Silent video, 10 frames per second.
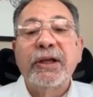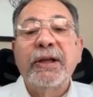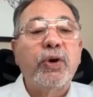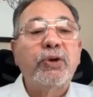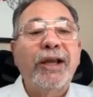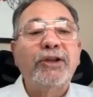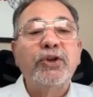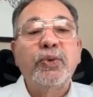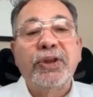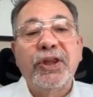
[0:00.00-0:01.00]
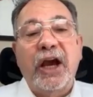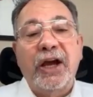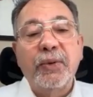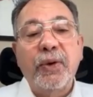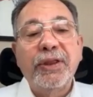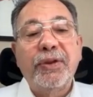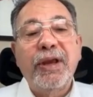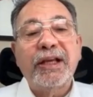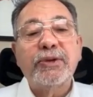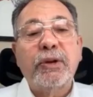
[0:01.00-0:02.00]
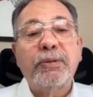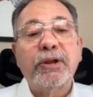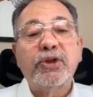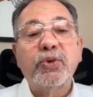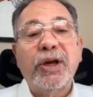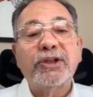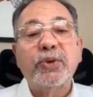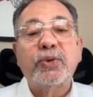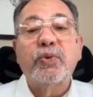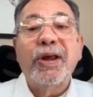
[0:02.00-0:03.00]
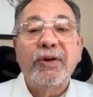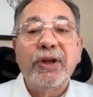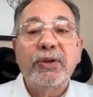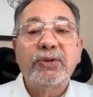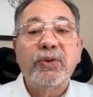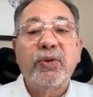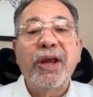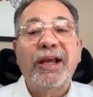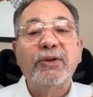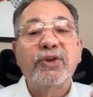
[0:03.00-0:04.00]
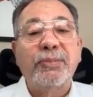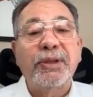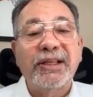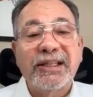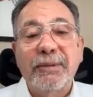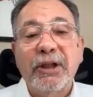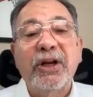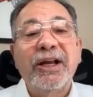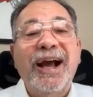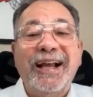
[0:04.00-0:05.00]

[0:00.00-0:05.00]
What do I do with the other one, 3x1 plus 2x2 greater or equal to 3? I do something similar.